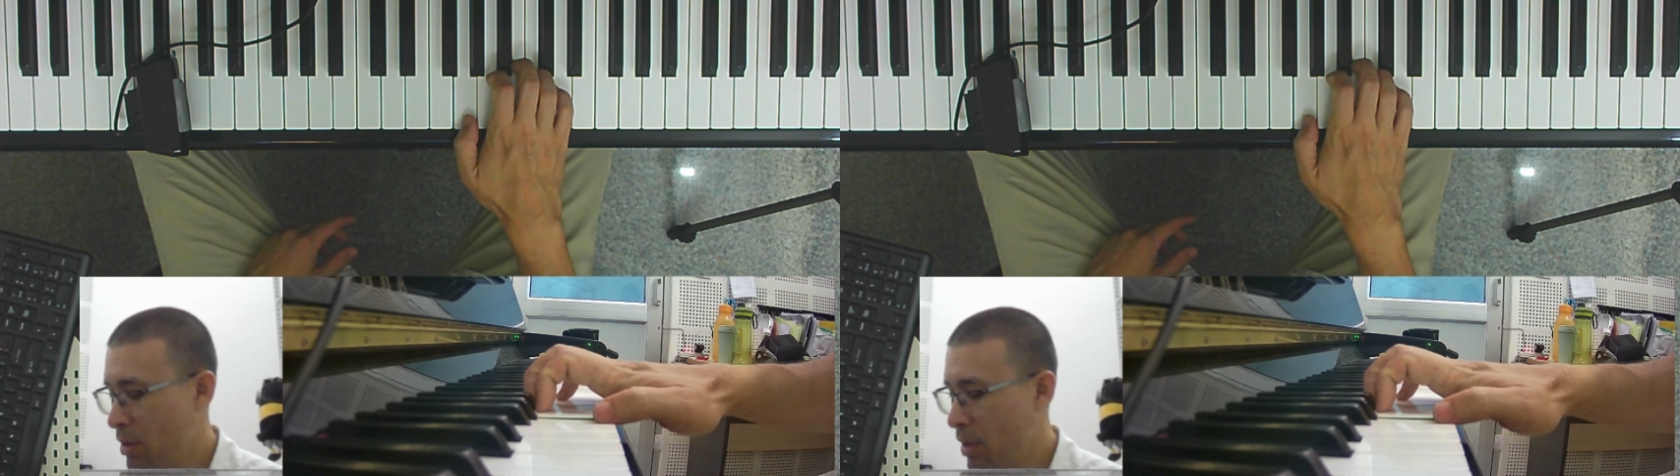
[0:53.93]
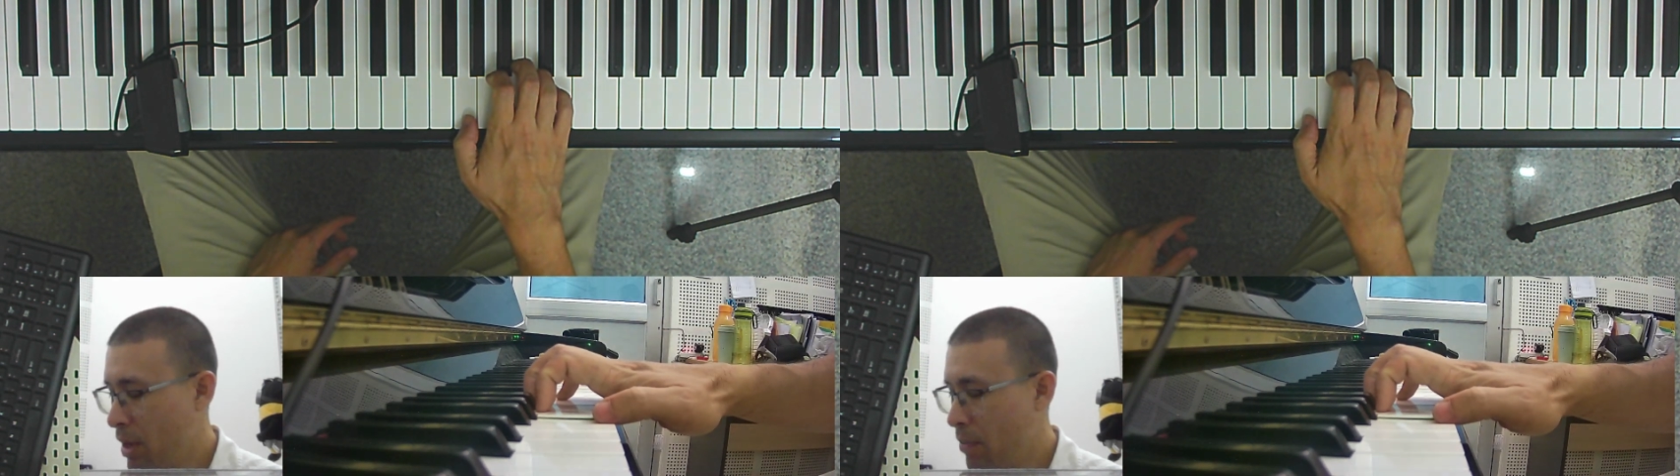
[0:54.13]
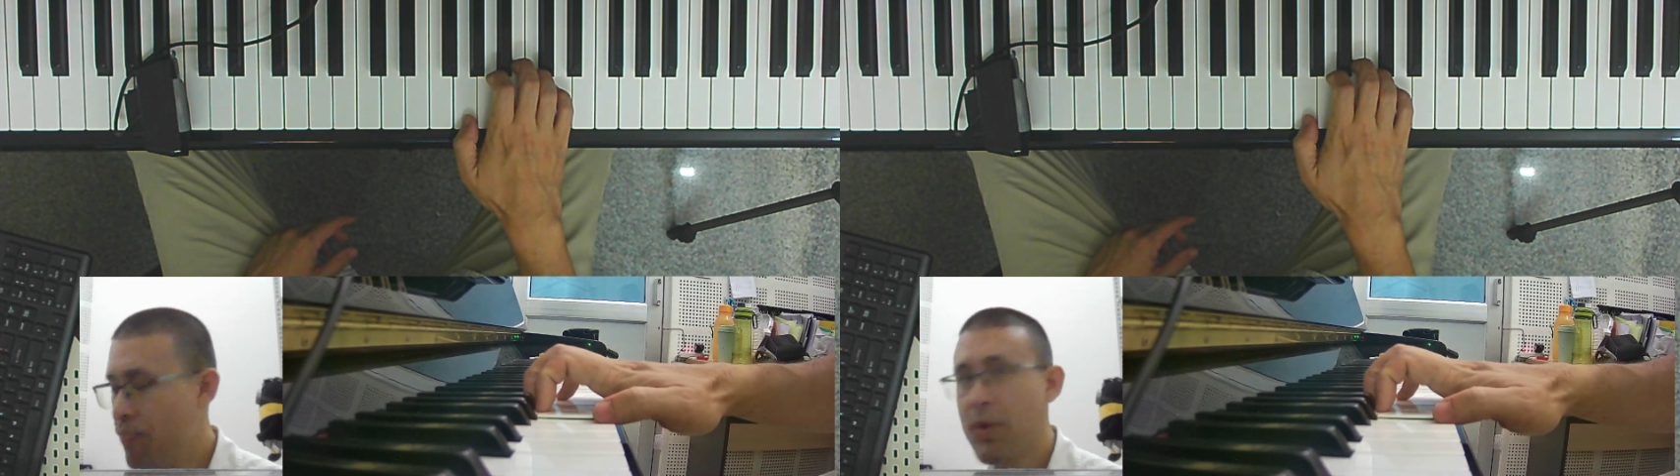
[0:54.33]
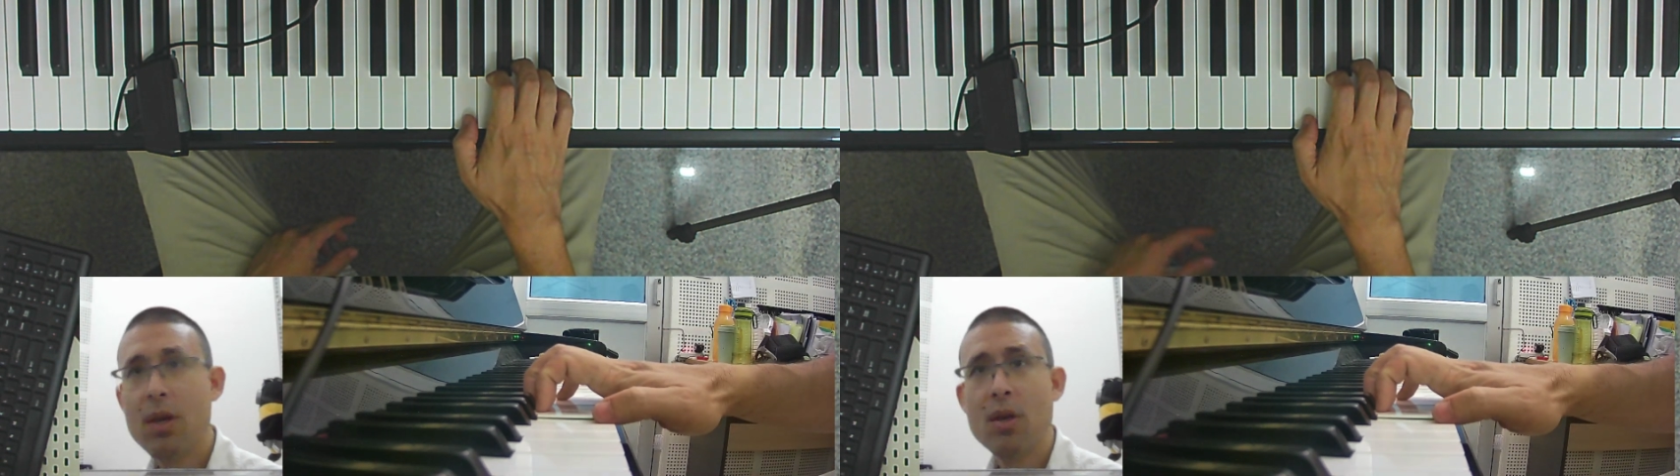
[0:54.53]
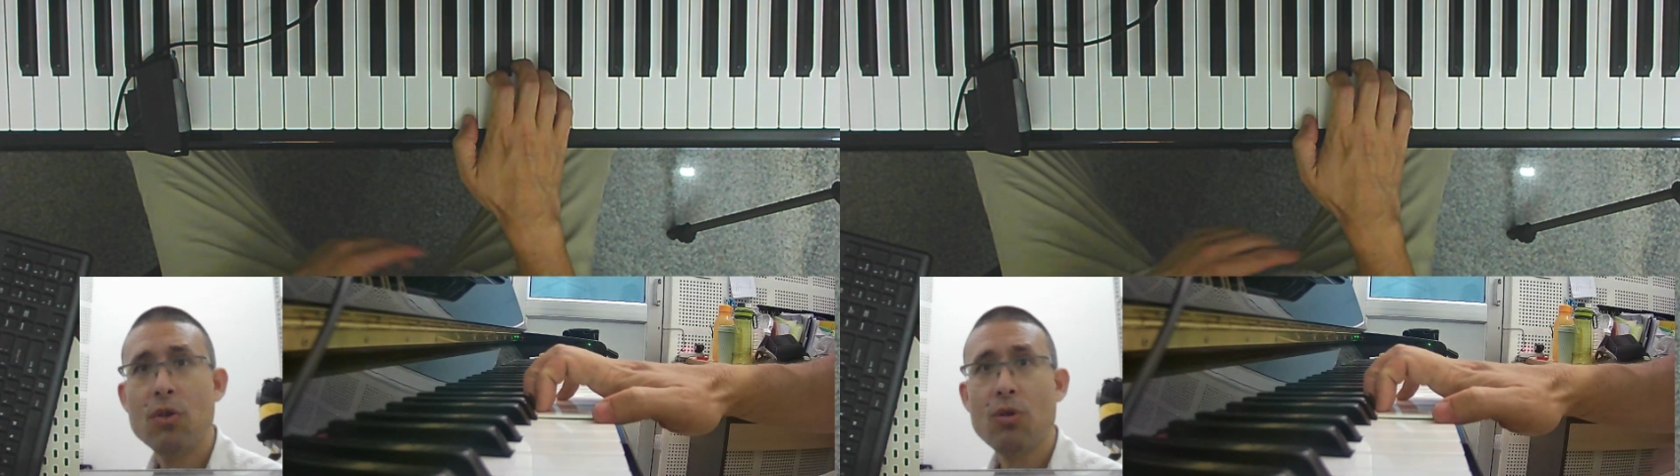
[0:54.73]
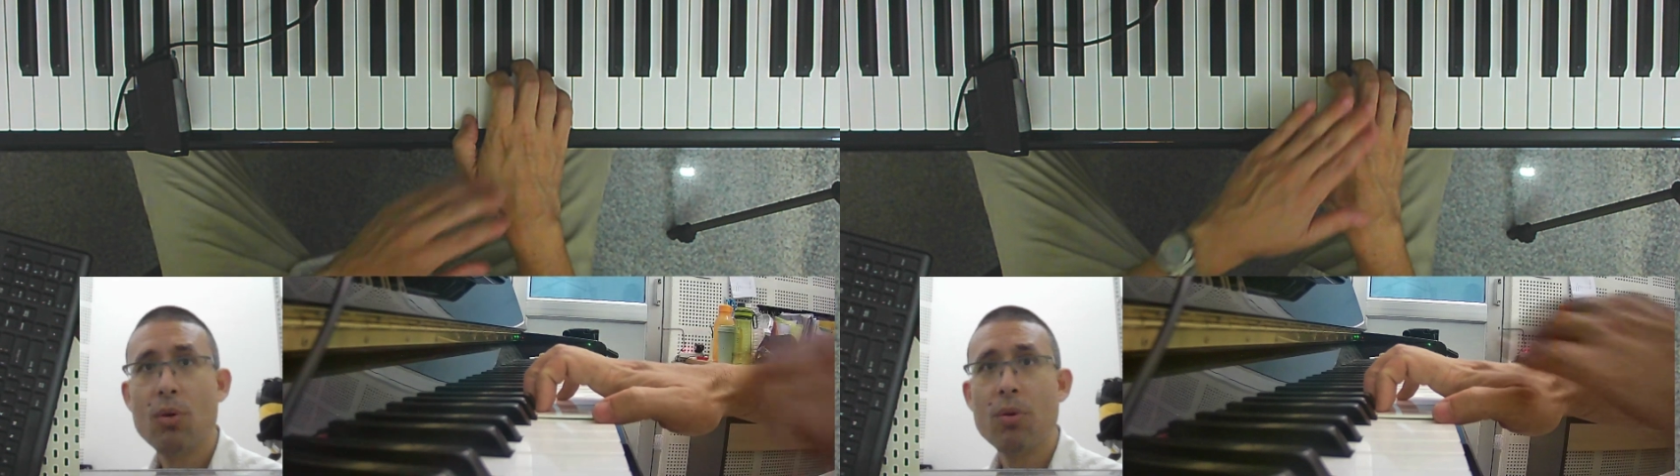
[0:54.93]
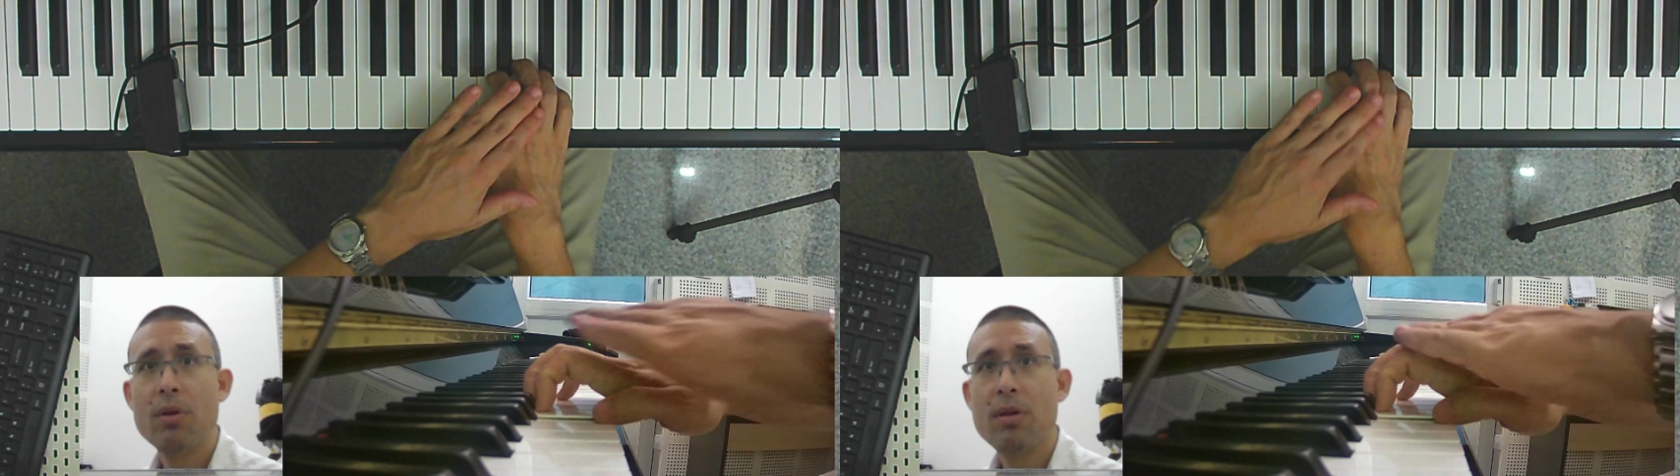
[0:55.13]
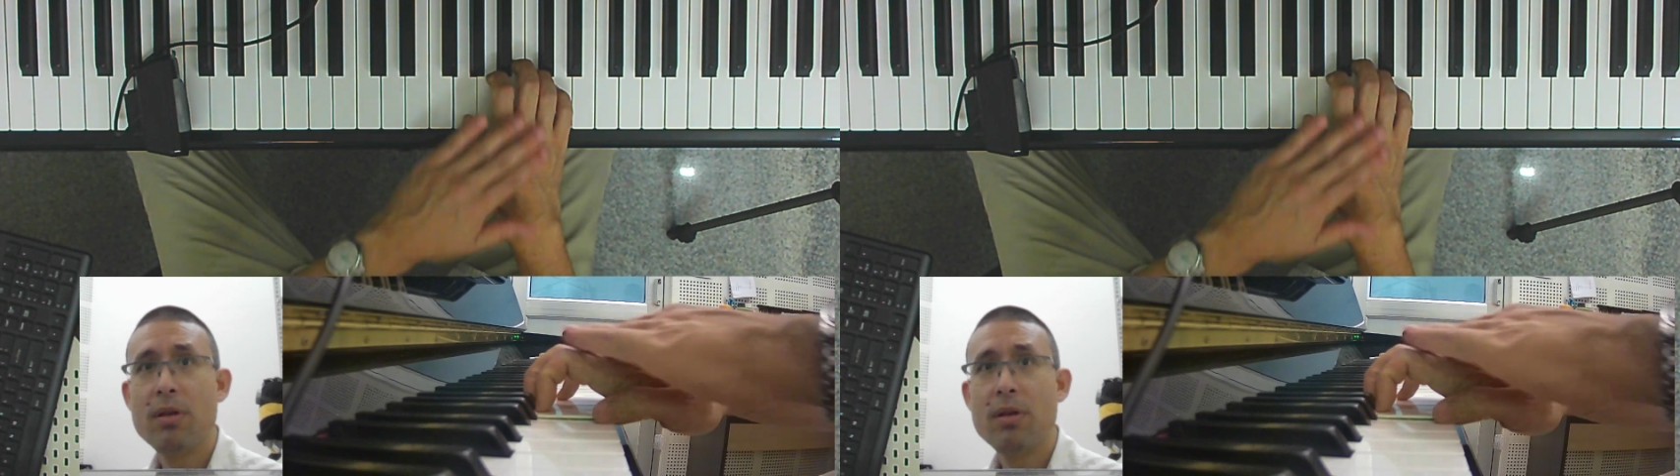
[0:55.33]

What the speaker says: Okay, so